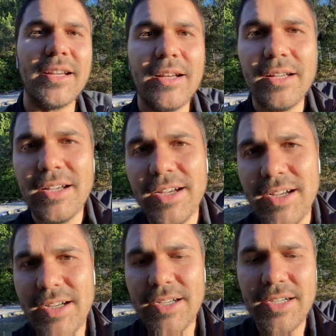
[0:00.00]

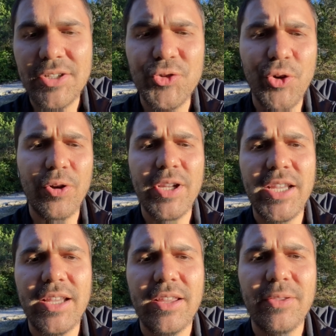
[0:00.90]
a
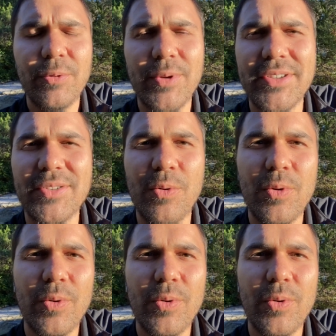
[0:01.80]
journey through this whole